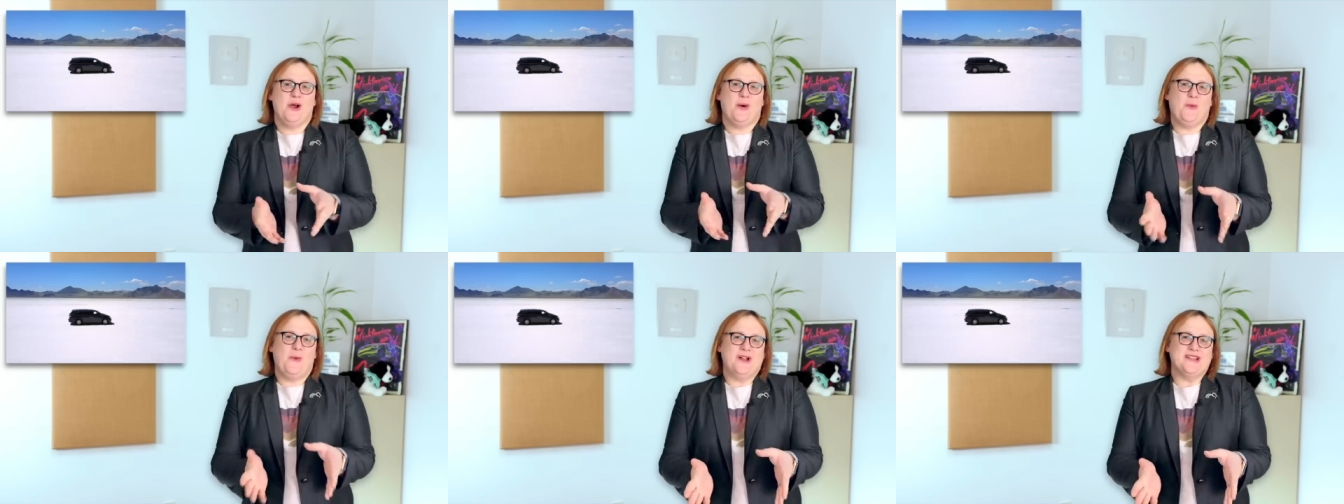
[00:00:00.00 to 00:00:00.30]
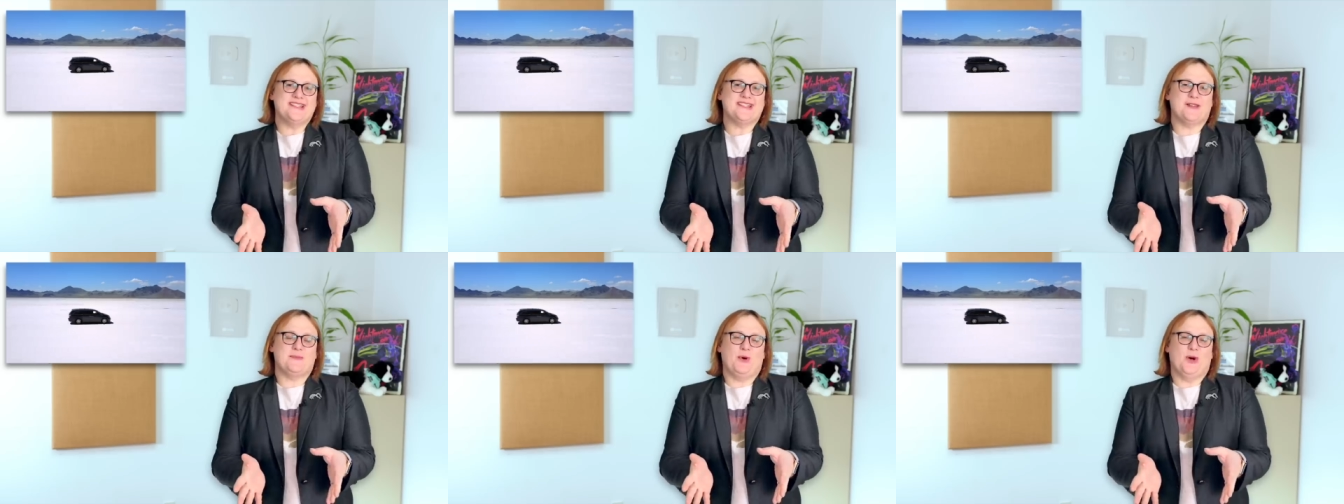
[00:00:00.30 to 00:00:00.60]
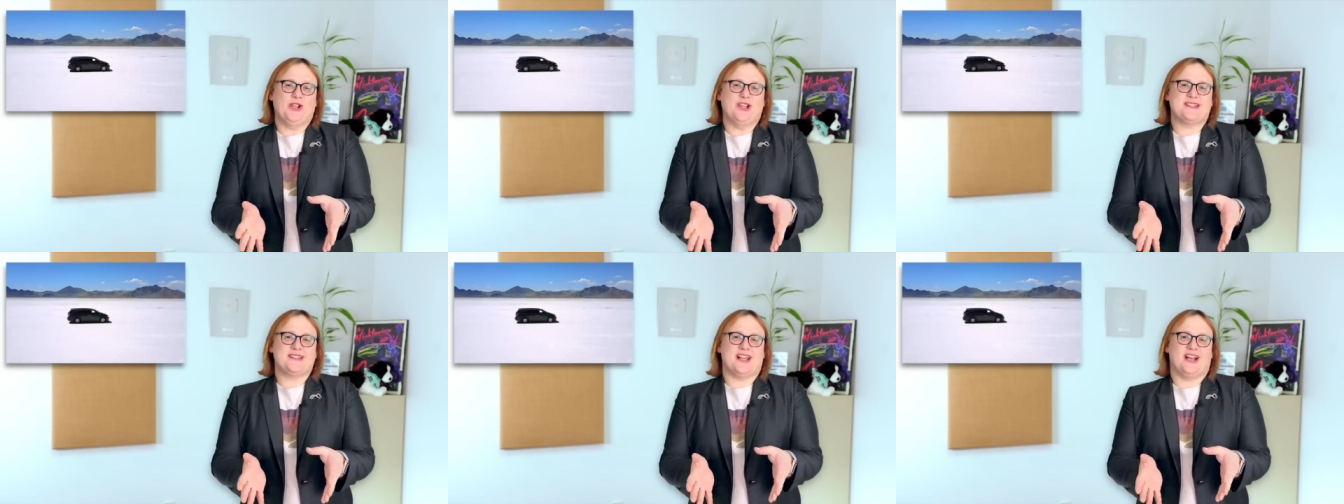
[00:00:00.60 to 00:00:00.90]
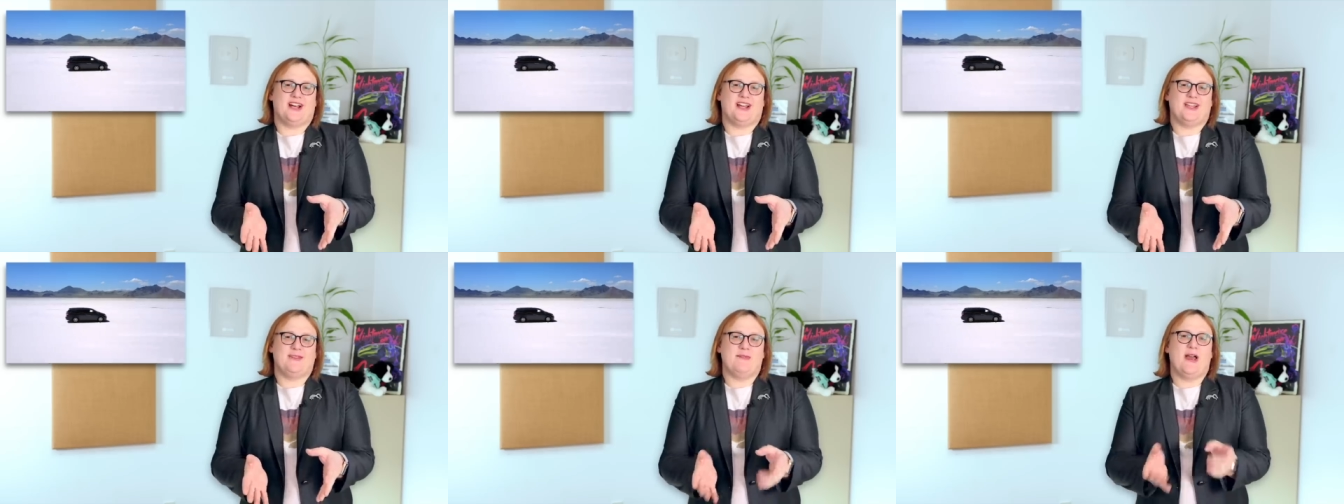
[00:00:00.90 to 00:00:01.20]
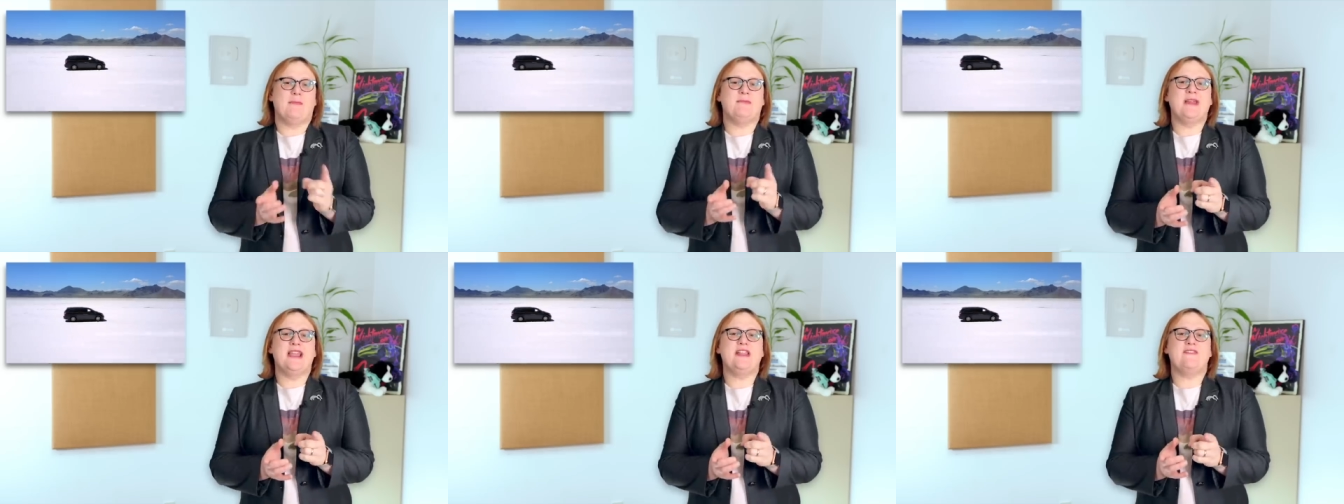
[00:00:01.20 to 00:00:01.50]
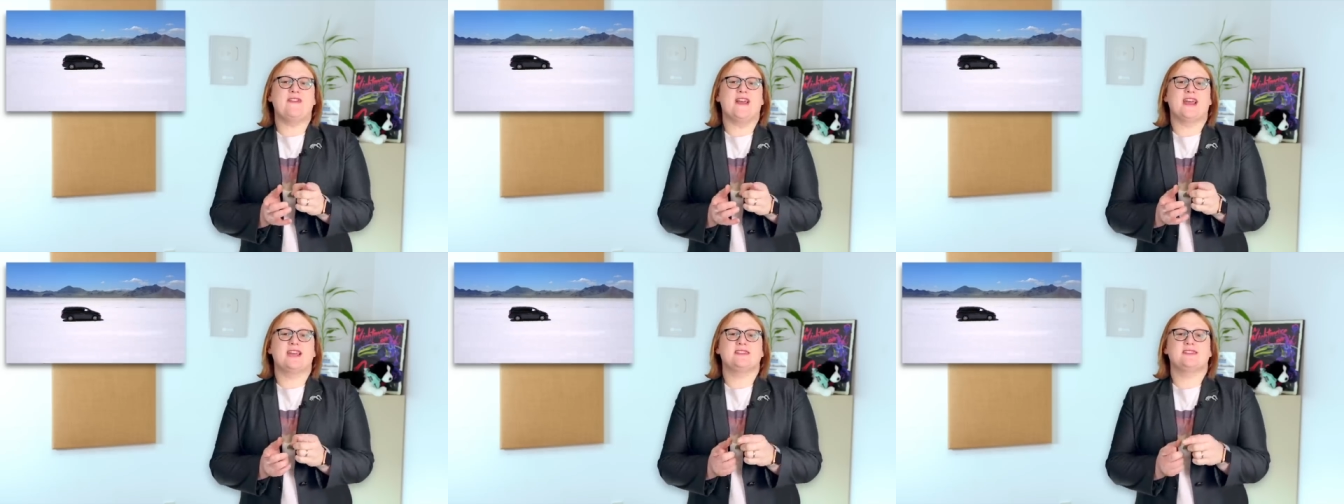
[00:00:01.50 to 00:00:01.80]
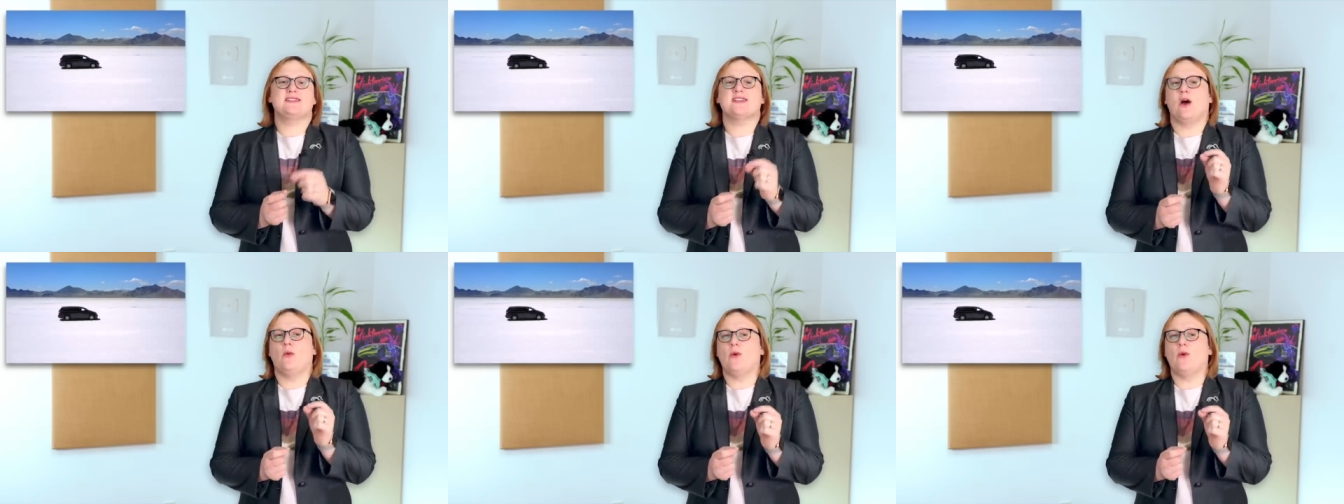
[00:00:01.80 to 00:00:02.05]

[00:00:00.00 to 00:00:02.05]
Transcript: Once upon a time, minivans